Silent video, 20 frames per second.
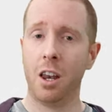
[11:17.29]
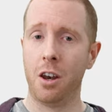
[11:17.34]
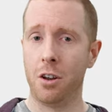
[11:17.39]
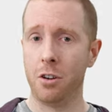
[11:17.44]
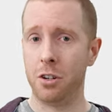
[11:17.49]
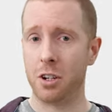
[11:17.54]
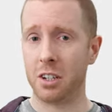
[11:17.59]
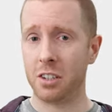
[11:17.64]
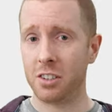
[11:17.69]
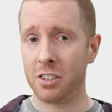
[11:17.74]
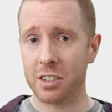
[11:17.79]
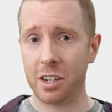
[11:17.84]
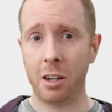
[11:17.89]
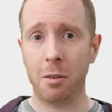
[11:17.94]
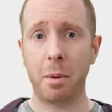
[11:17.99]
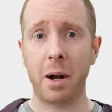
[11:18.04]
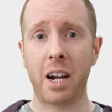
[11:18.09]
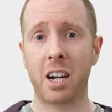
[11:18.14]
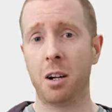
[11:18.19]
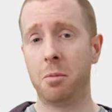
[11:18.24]
Now, you can
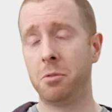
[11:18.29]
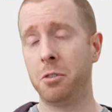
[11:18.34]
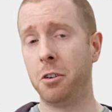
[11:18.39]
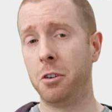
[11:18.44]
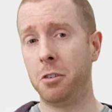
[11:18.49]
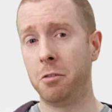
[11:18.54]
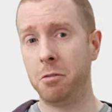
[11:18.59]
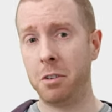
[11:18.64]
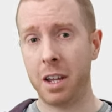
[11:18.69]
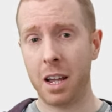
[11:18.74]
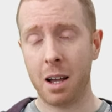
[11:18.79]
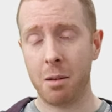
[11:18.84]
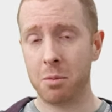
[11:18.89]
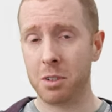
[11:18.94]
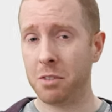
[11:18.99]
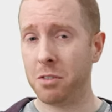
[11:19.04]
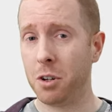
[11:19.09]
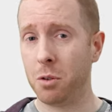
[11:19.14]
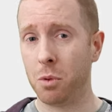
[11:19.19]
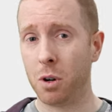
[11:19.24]
still back up your V
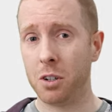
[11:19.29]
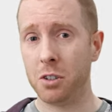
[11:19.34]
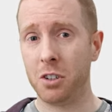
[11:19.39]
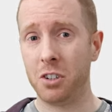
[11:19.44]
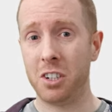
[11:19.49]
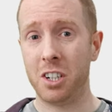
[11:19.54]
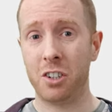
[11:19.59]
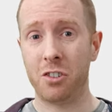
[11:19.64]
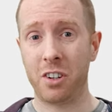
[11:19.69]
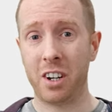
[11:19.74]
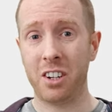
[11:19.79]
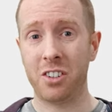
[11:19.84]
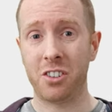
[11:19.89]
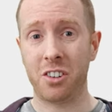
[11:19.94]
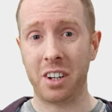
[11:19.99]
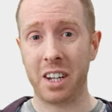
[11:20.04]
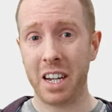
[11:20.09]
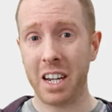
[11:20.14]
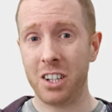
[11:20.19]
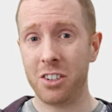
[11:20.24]
Ms if you want using
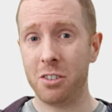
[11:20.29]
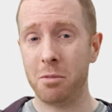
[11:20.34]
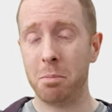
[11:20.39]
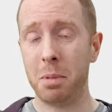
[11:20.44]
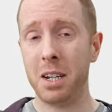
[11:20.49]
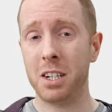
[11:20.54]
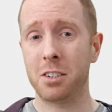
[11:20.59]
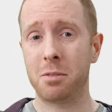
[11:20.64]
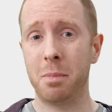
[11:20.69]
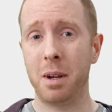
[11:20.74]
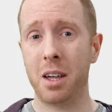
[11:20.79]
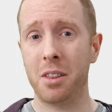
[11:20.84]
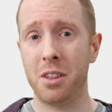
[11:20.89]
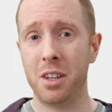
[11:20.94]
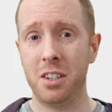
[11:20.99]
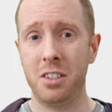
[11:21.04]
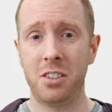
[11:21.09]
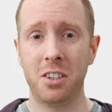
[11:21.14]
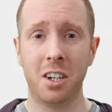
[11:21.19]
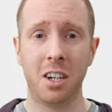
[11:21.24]
traditional agent-based
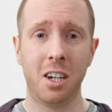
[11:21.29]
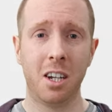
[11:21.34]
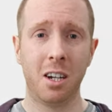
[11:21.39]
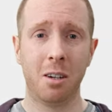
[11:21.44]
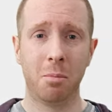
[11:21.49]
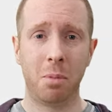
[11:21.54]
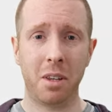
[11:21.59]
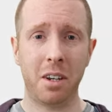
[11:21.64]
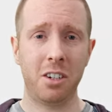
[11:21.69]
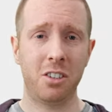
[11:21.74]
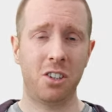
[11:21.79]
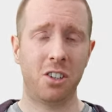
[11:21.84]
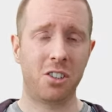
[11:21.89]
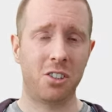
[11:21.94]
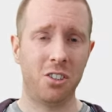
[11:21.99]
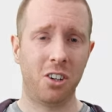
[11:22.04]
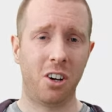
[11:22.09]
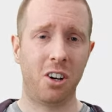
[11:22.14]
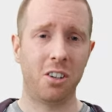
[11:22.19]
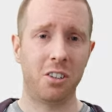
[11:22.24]
methods, but they're
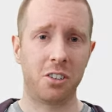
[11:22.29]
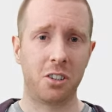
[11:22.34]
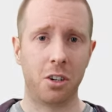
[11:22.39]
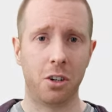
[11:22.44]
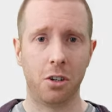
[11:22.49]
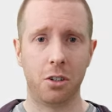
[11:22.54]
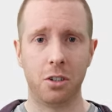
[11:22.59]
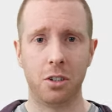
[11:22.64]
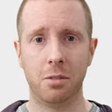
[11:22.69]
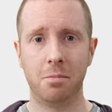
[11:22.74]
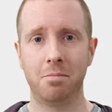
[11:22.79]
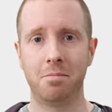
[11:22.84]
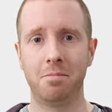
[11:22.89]
just not as good.